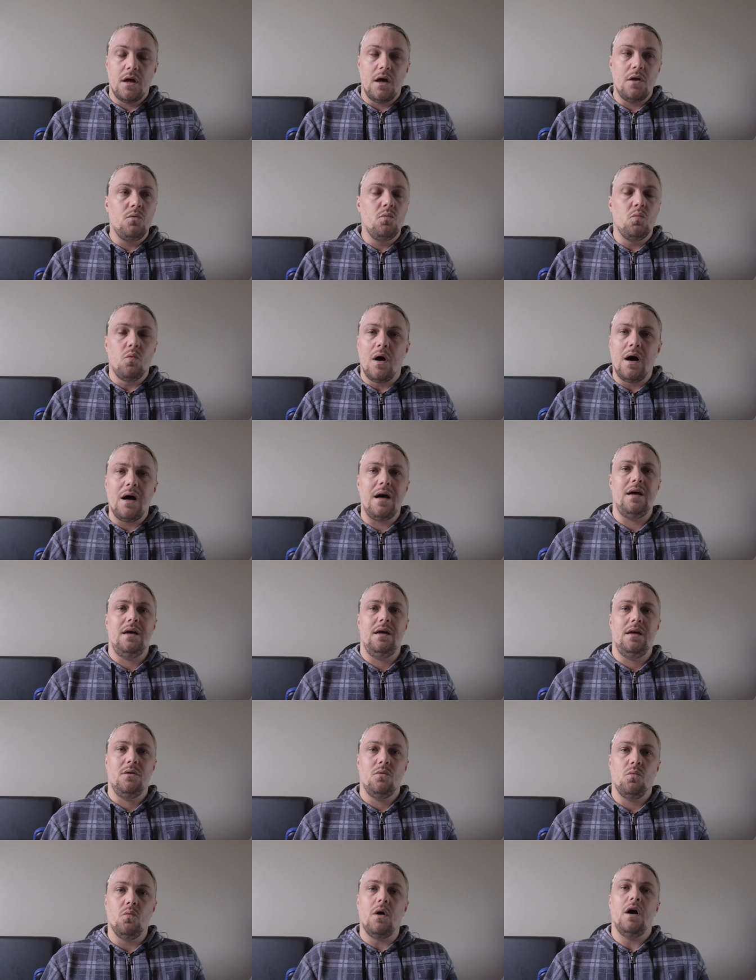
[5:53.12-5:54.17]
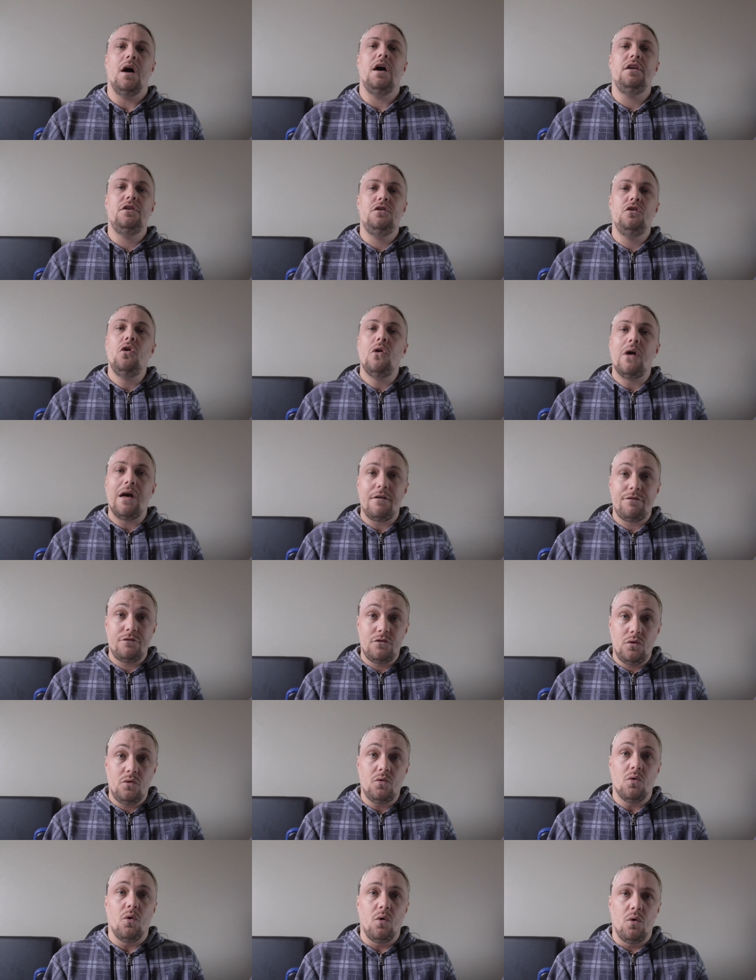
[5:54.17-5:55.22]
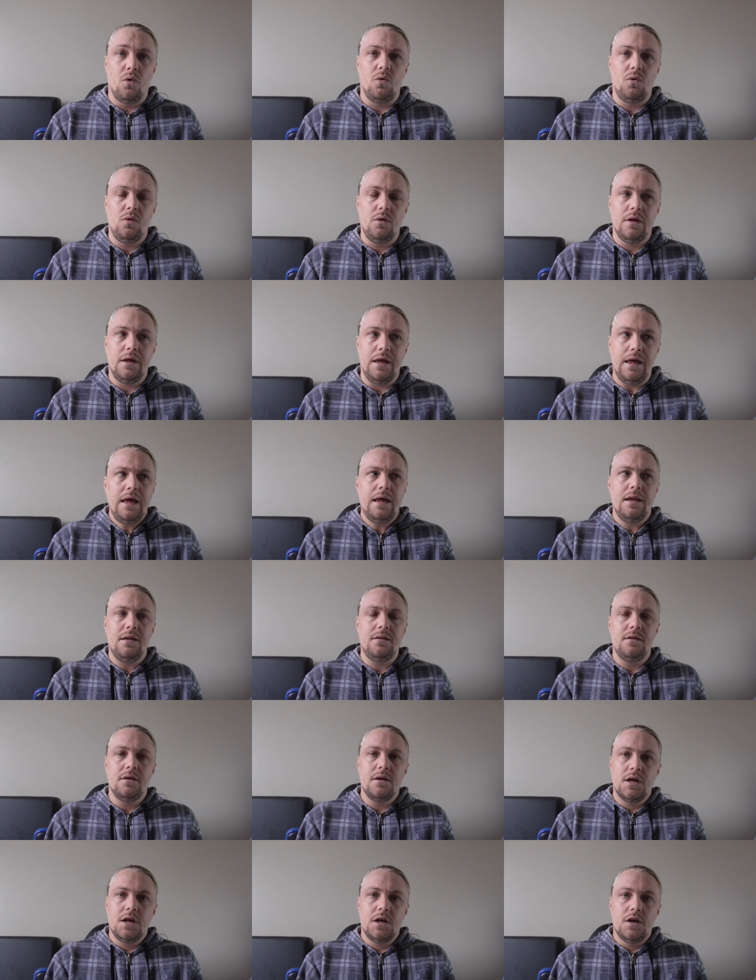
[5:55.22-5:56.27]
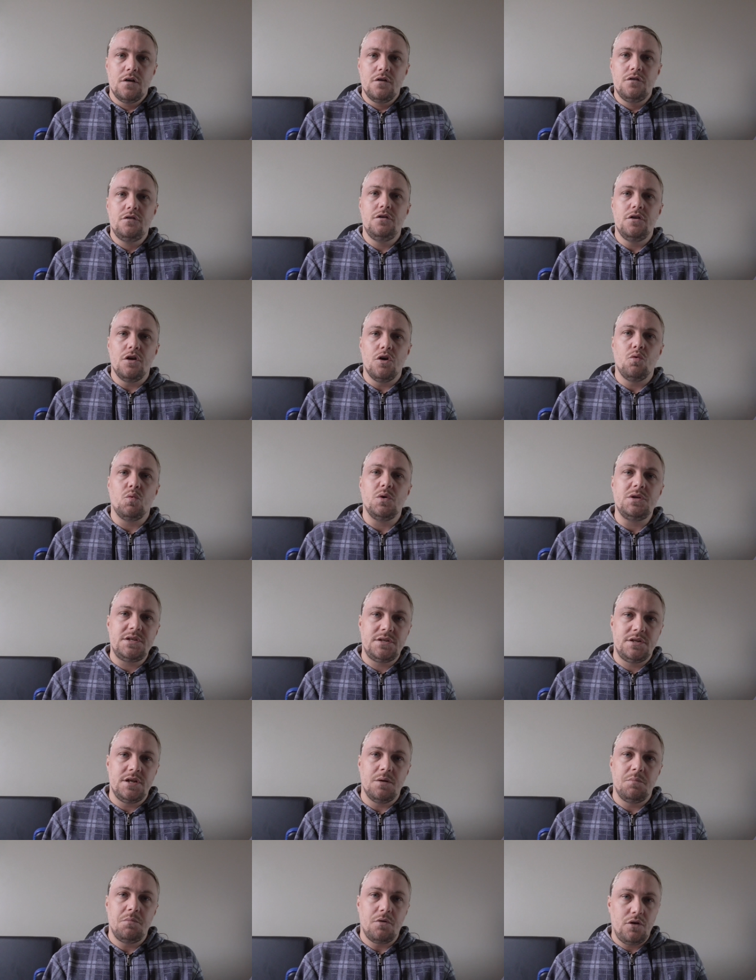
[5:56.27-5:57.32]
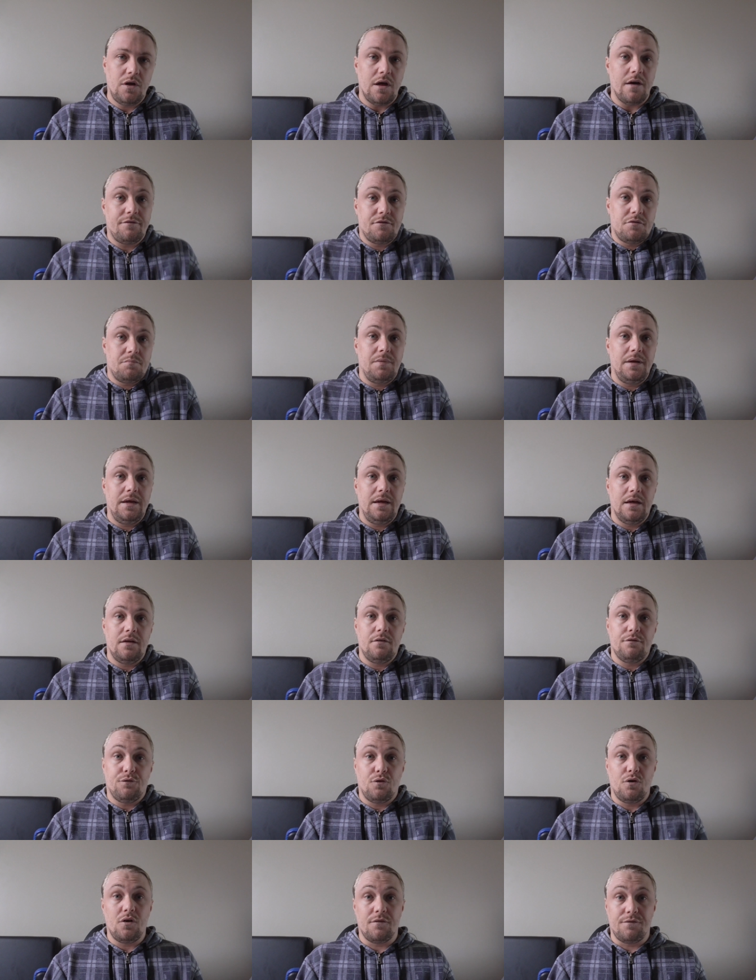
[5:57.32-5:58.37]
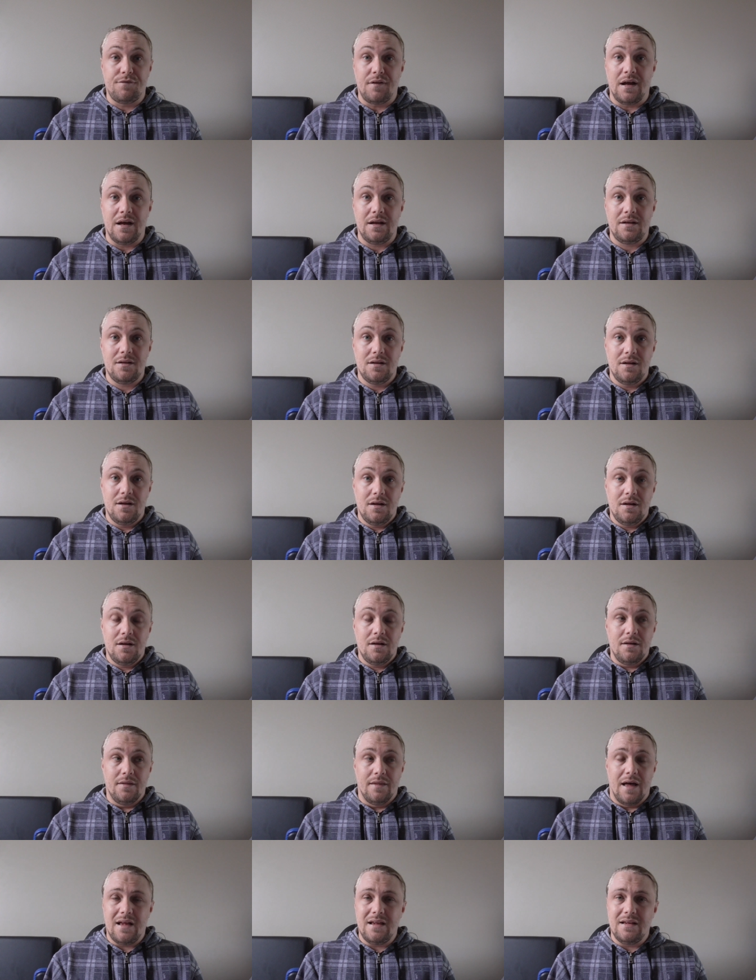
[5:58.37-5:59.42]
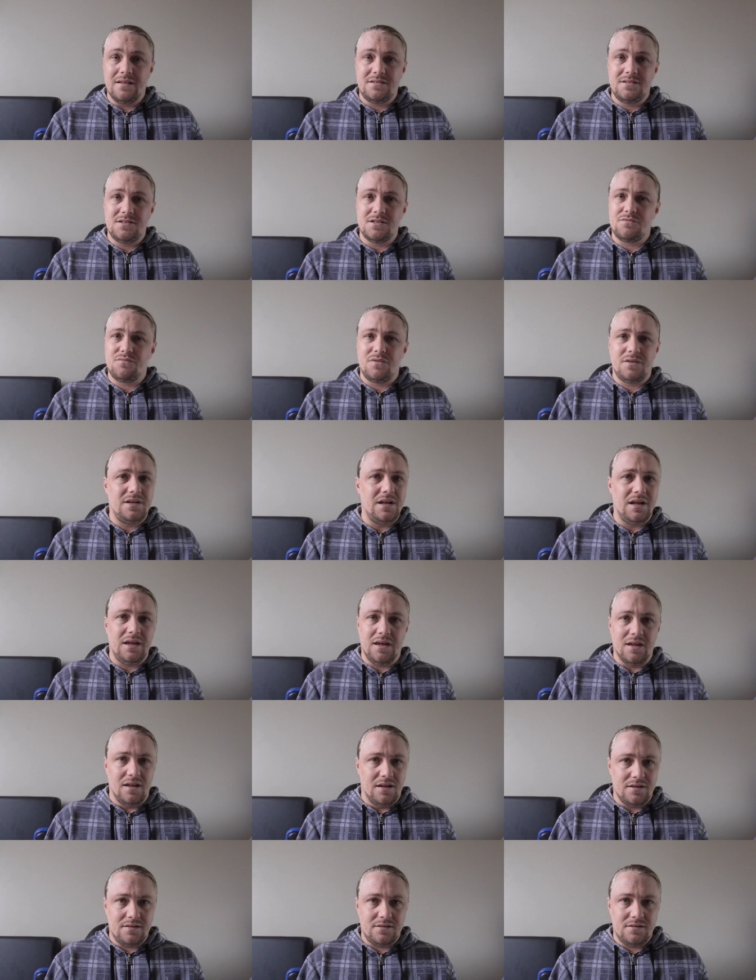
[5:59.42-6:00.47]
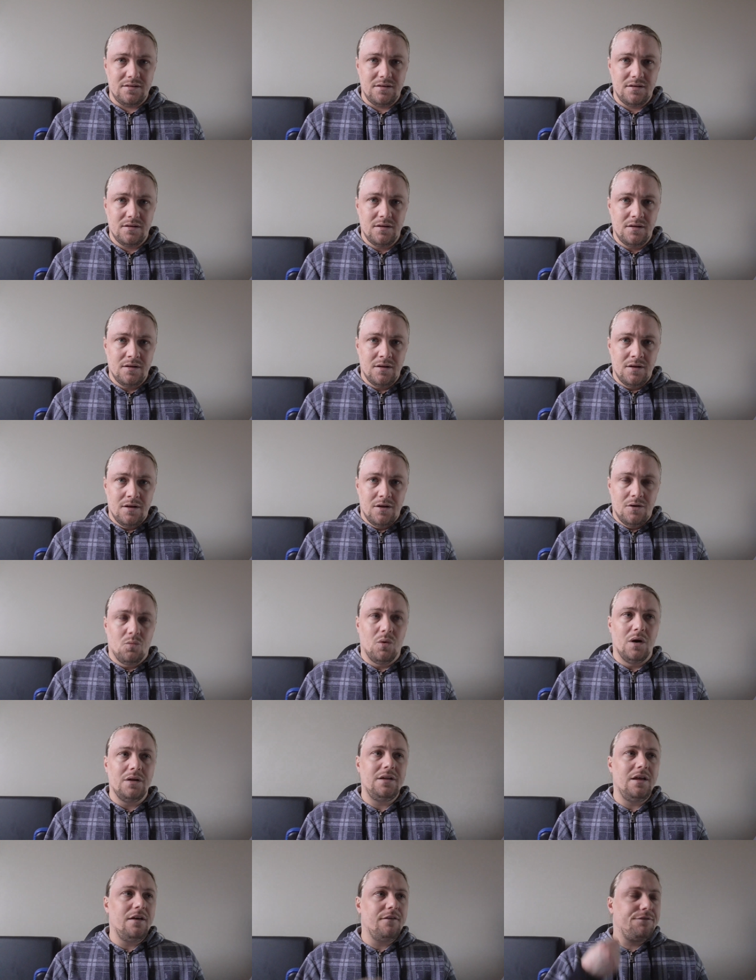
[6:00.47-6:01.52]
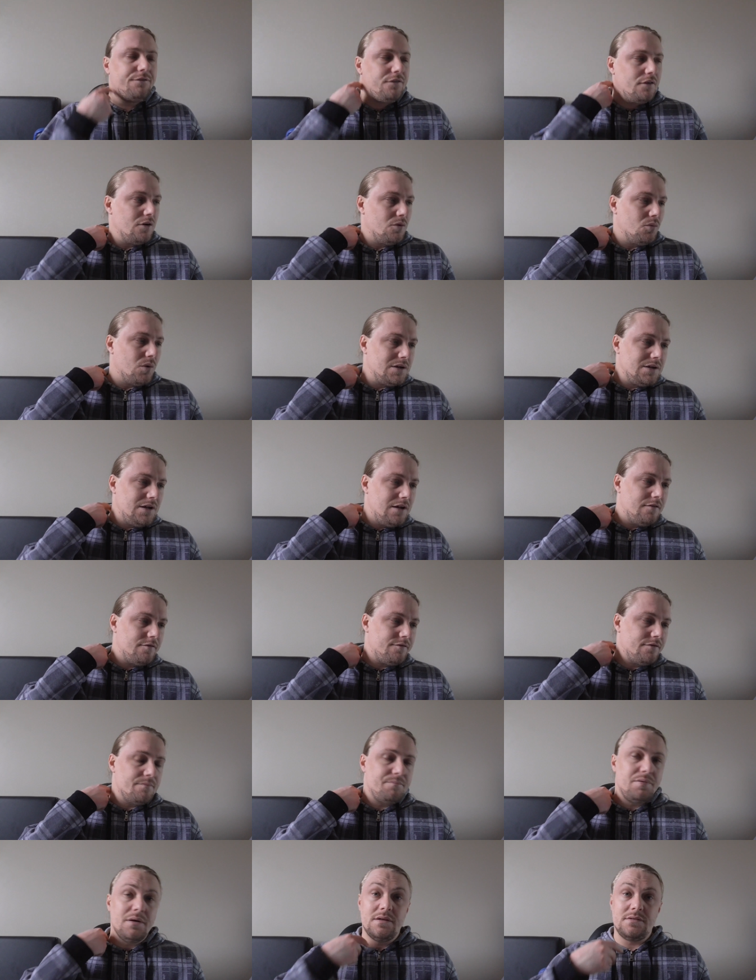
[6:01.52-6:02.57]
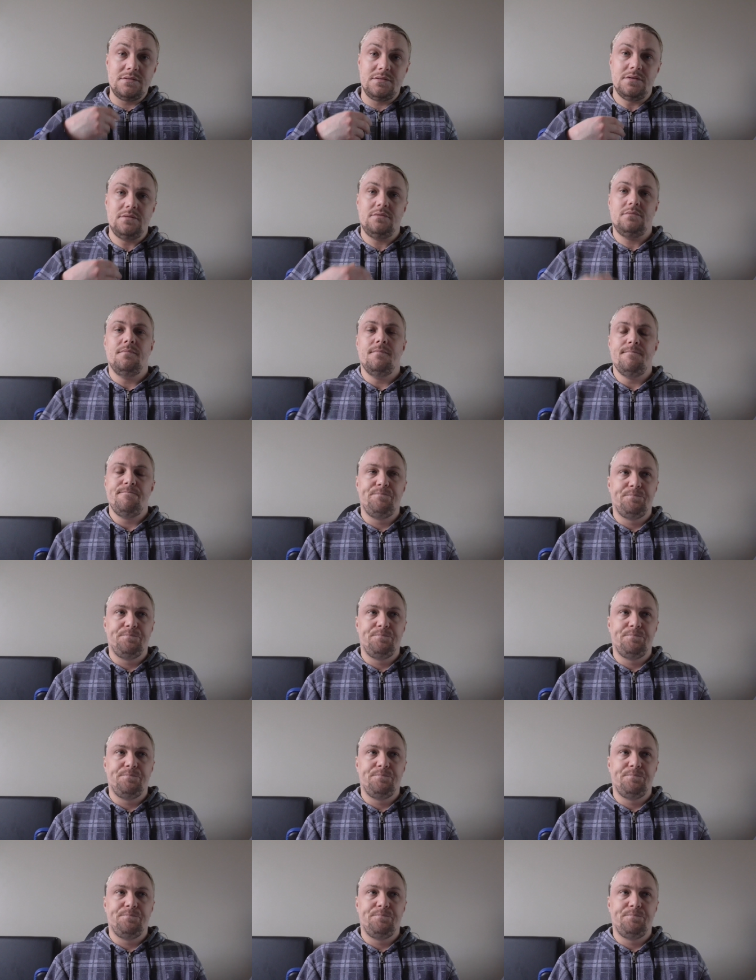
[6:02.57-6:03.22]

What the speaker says: And why? Why do you have to call in to know which terminal you have to be in for your flight? That is just ridiculous. What if a person